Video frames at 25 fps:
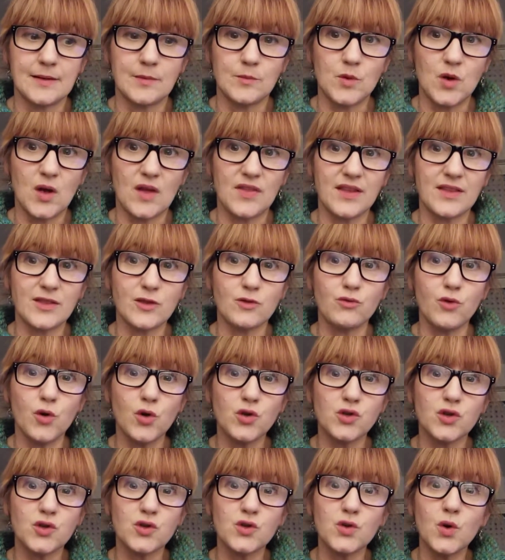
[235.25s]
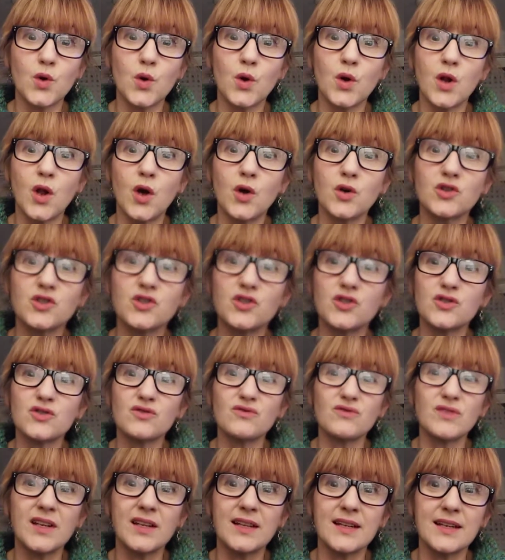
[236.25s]
But I think the rows are so long she
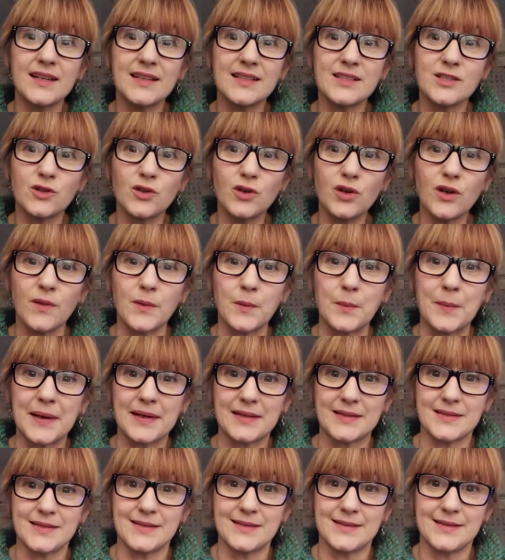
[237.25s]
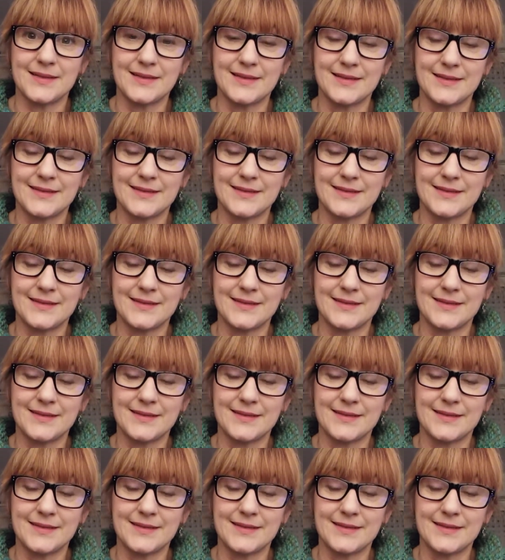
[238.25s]
doesn't really need to look at the pattern.